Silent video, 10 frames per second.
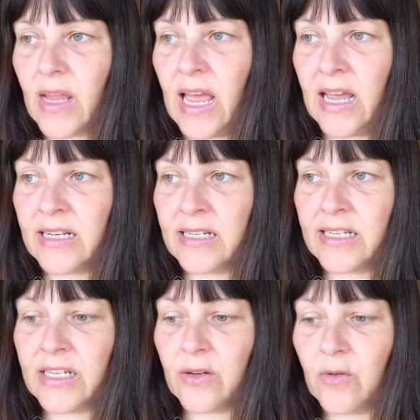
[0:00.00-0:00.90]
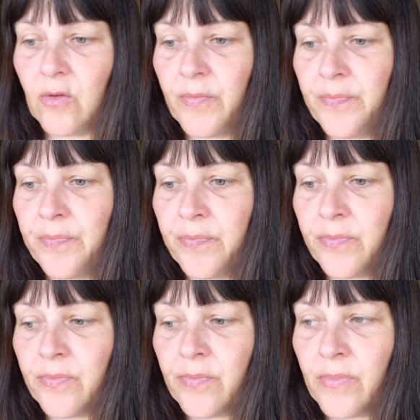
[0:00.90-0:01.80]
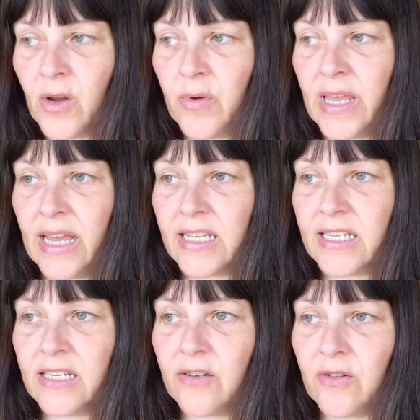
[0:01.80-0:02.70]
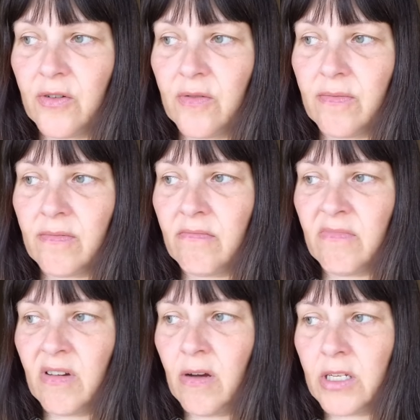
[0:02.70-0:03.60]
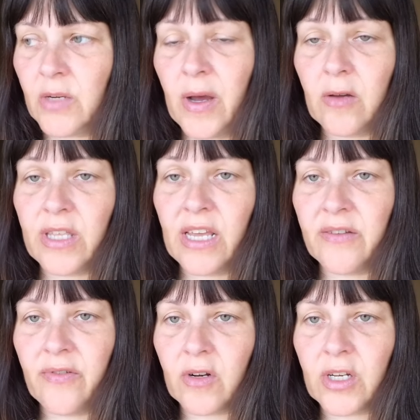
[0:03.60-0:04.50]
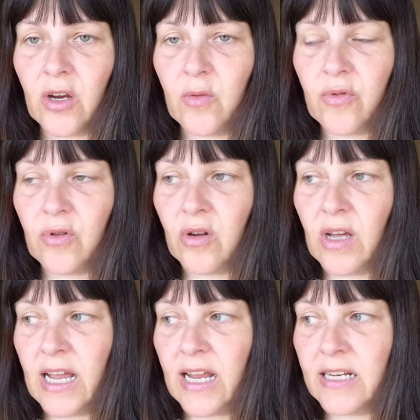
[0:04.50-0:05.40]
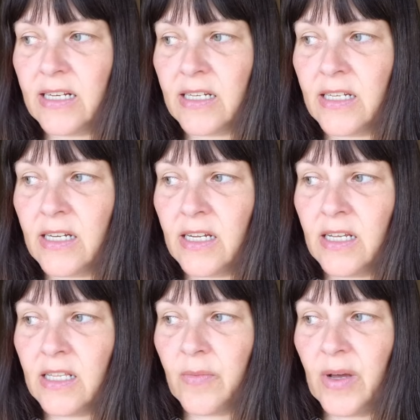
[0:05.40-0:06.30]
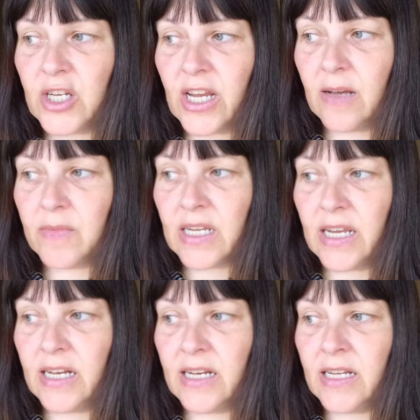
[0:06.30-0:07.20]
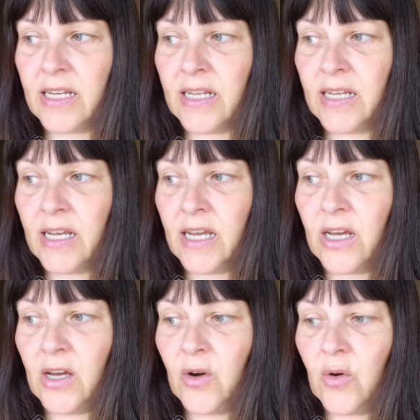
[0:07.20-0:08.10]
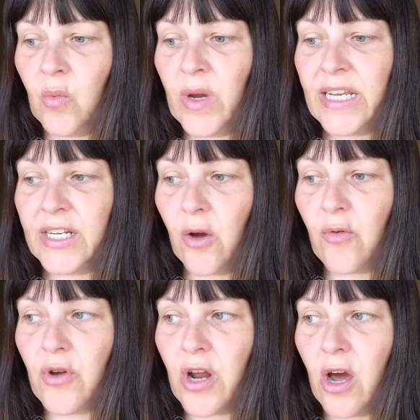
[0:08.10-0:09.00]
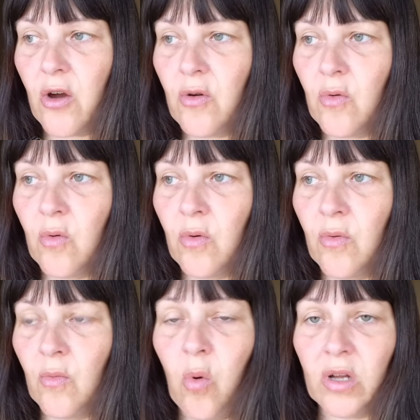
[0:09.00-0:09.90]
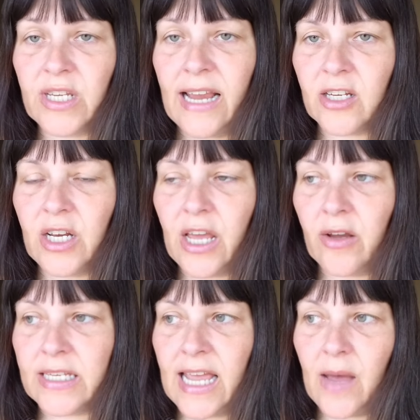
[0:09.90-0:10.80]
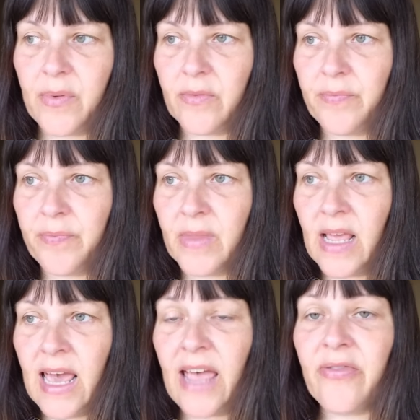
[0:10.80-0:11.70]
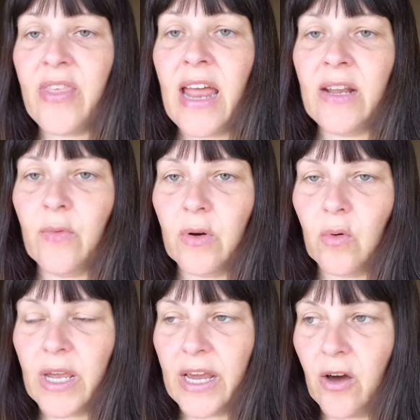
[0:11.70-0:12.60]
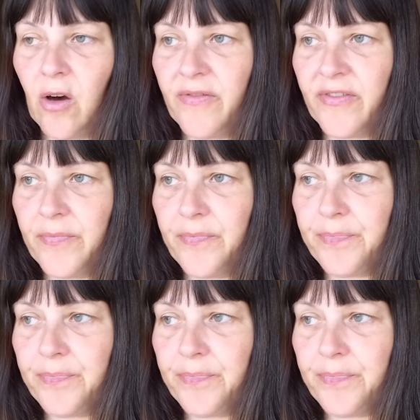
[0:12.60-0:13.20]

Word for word: and until we get to I suppose the end of October and the budget comes in we don't know what's actually going to happen and then it will all kick off